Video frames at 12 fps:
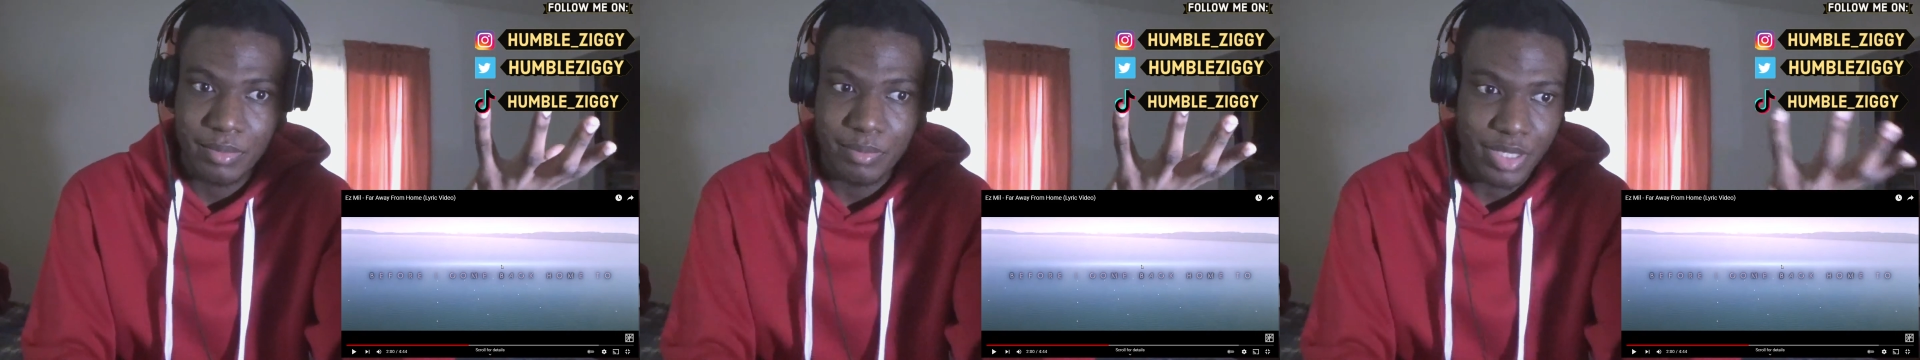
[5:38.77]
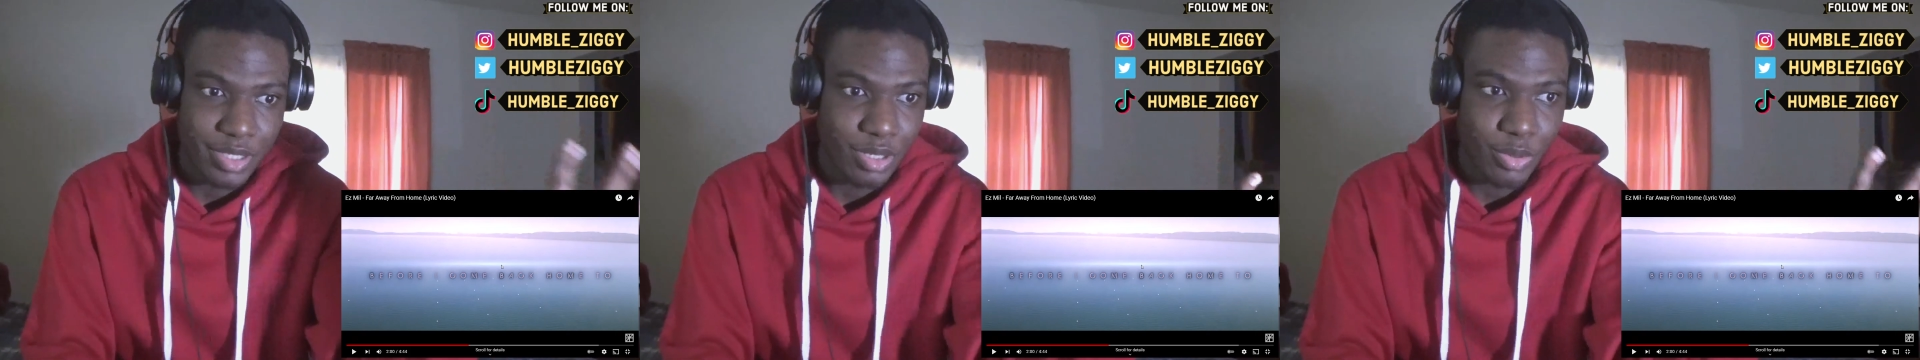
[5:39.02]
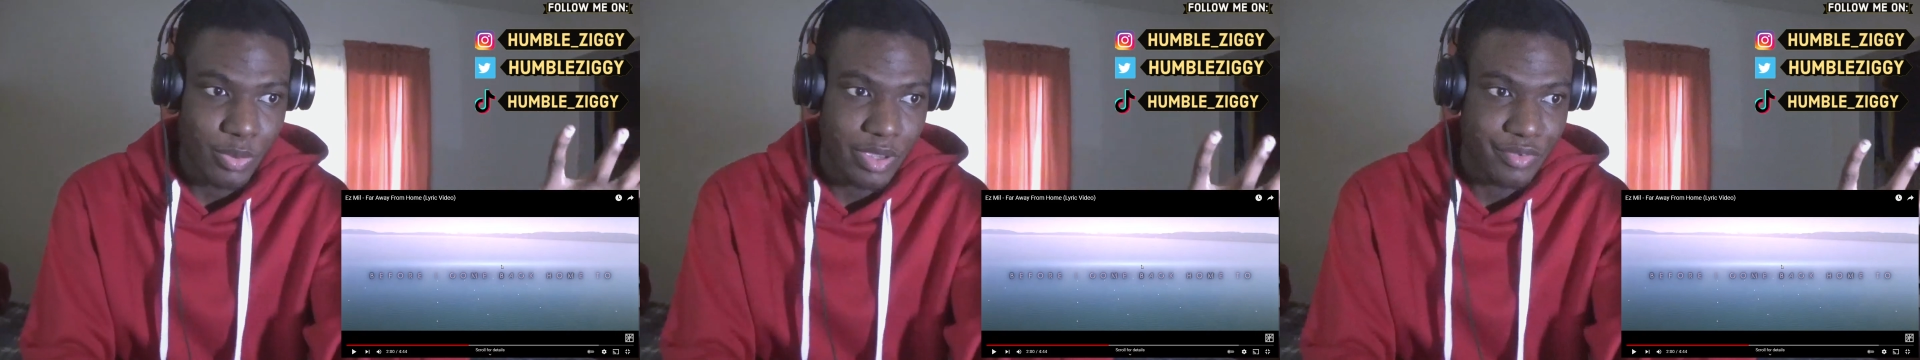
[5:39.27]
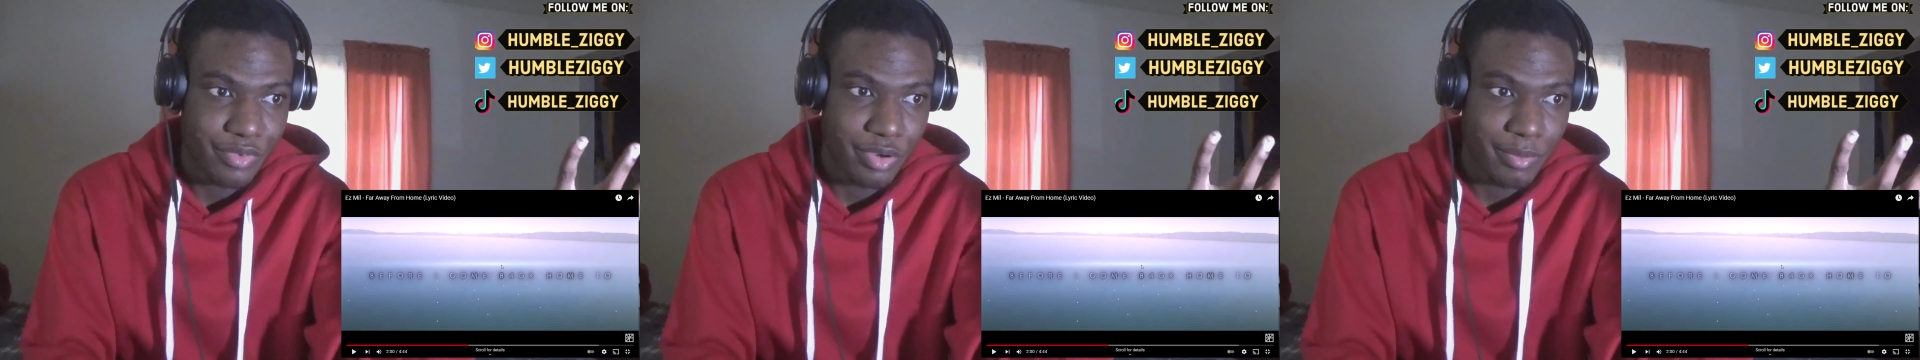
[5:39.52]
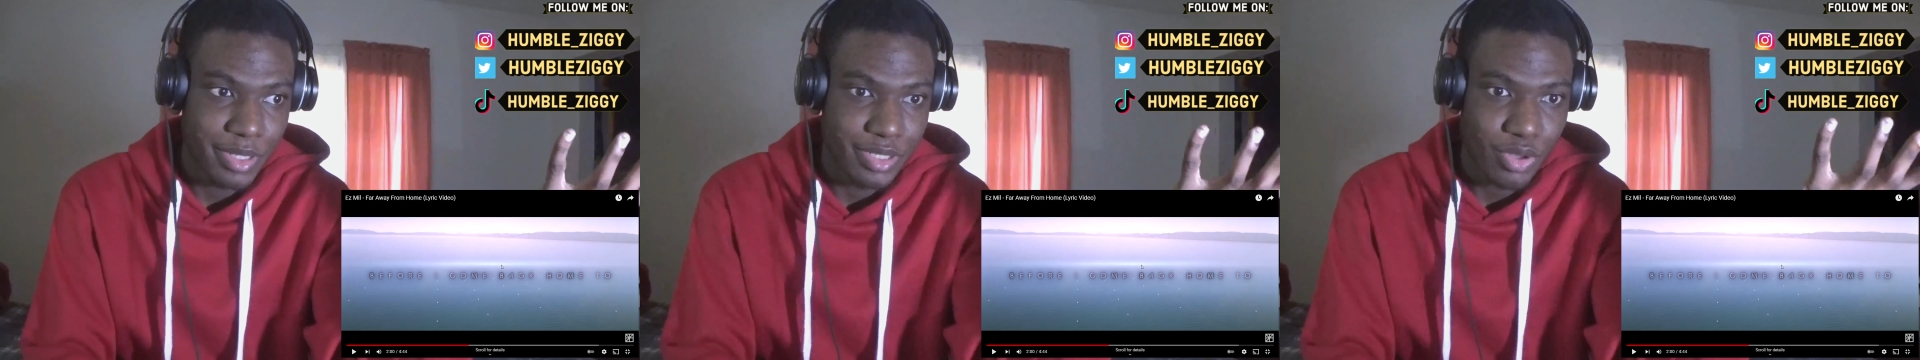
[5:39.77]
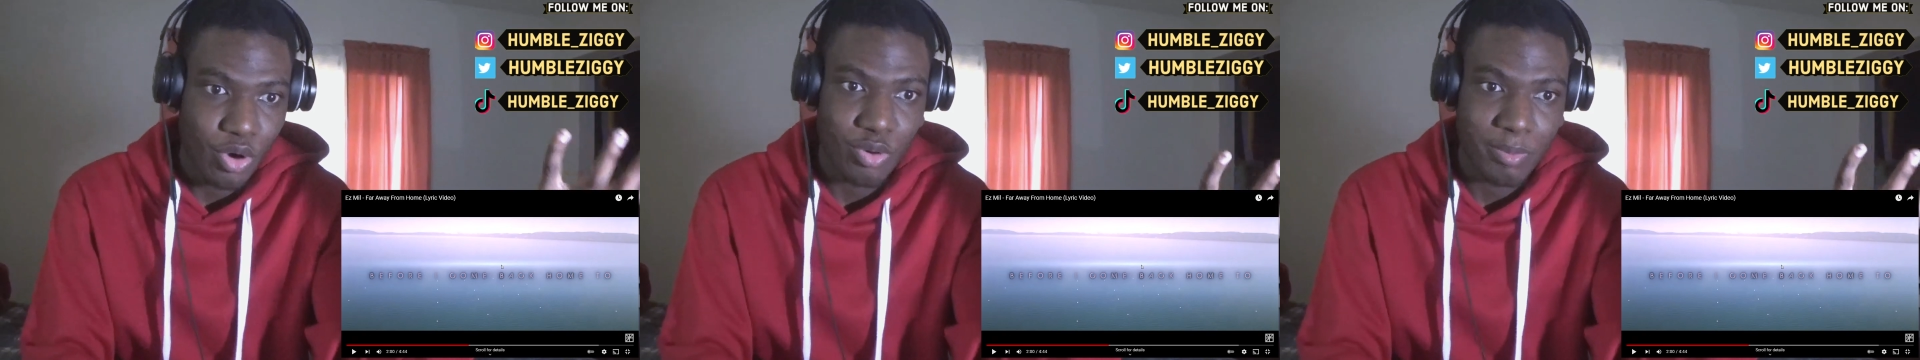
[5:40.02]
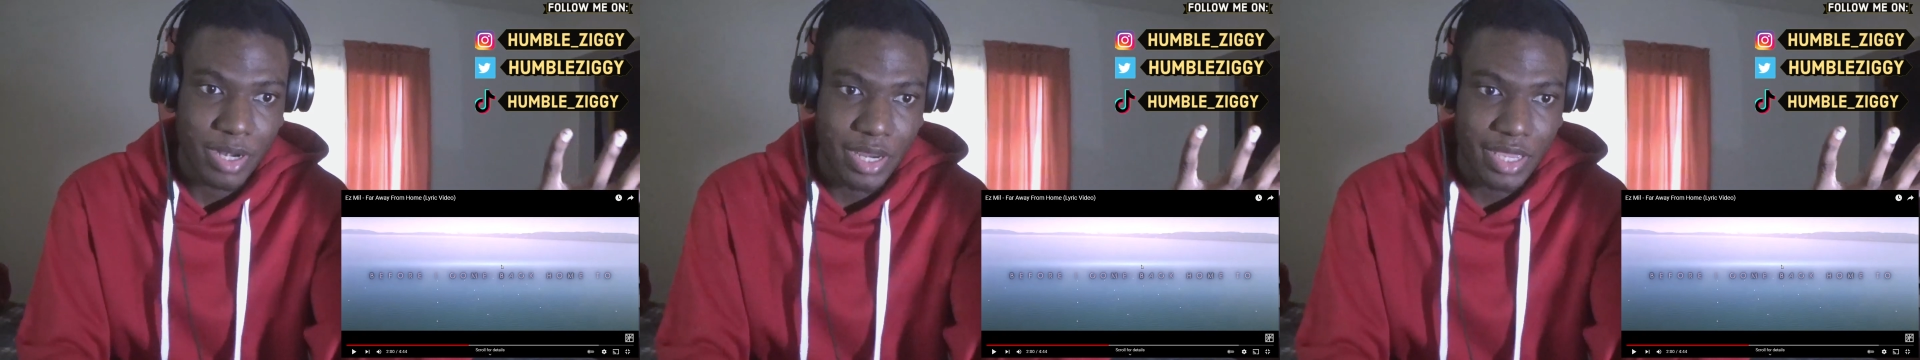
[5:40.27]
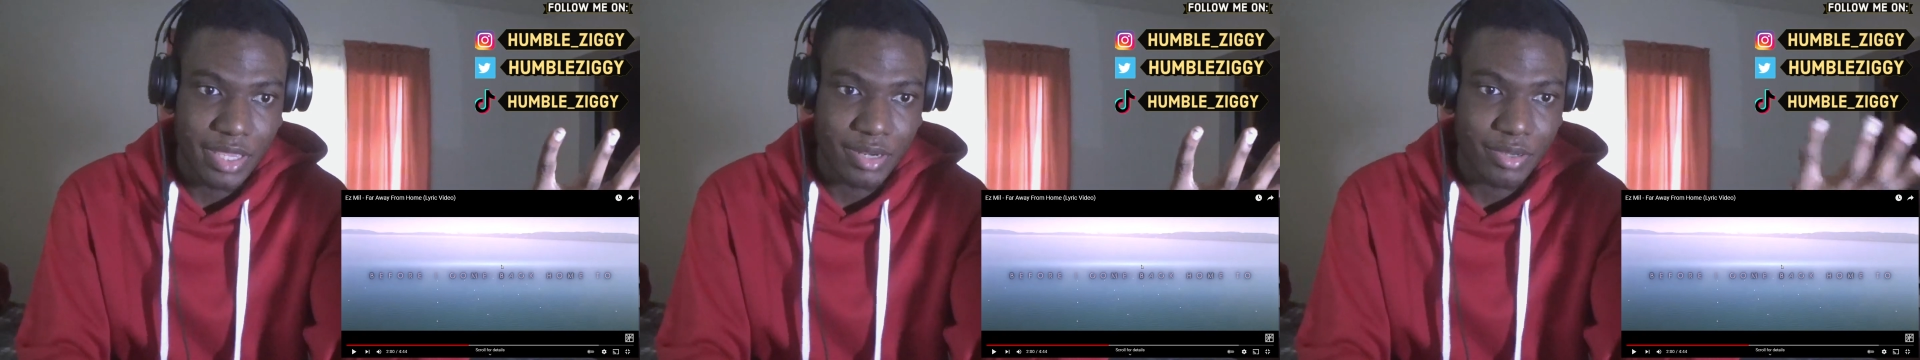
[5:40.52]
being away from his
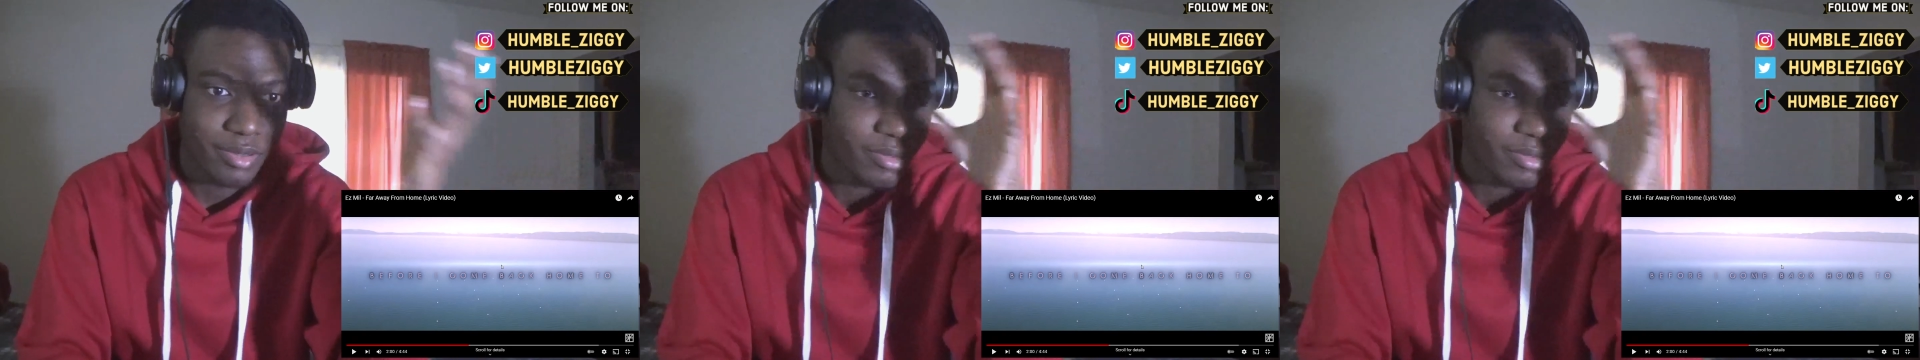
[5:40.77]
homeland